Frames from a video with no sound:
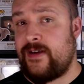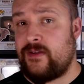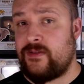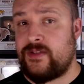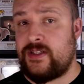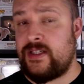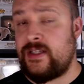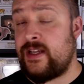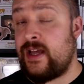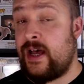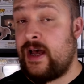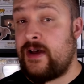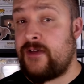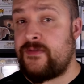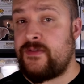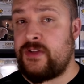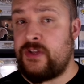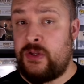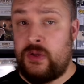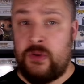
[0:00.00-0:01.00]
Fountain
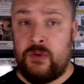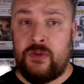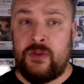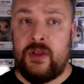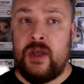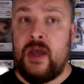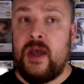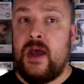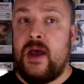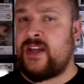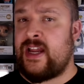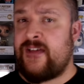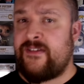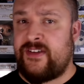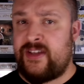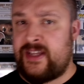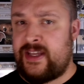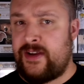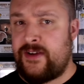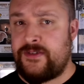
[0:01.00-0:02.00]
of Youth, and then
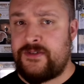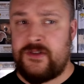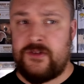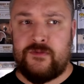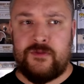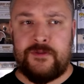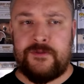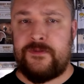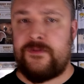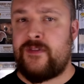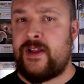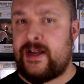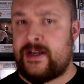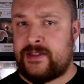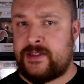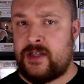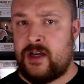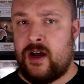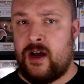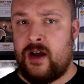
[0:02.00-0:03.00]
having characters
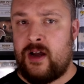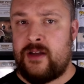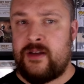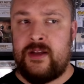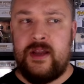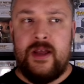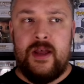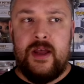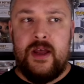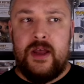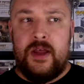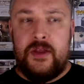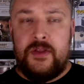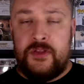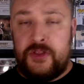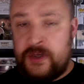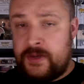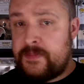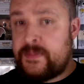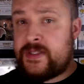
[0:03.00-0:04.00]
reflect on
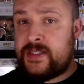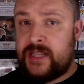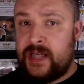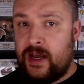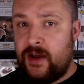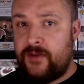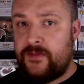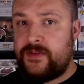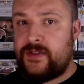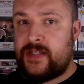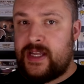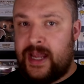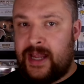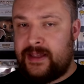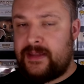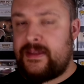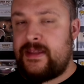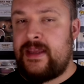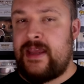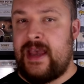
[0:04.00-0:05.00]
themselves
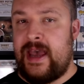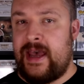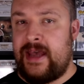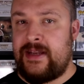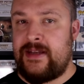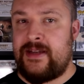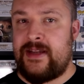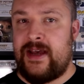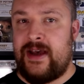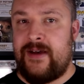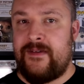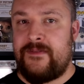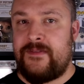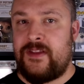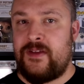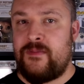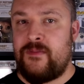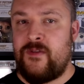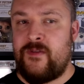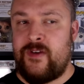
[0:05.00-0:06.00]
at the end
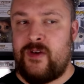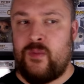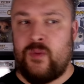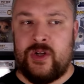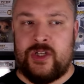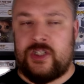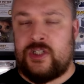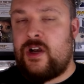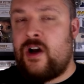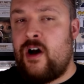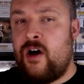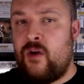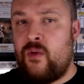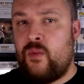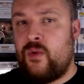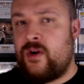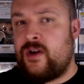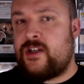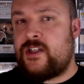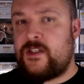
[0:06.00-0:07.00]
of the movie, which
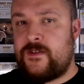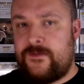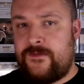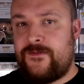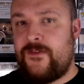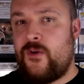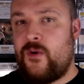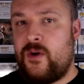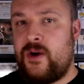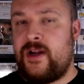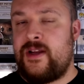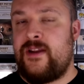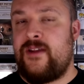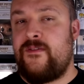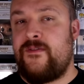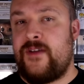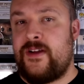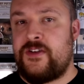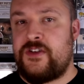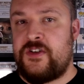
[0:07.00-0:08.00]
all works for an
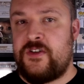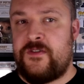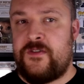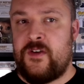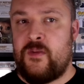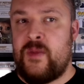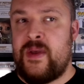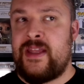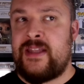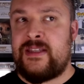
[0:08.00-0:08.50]
adventure film.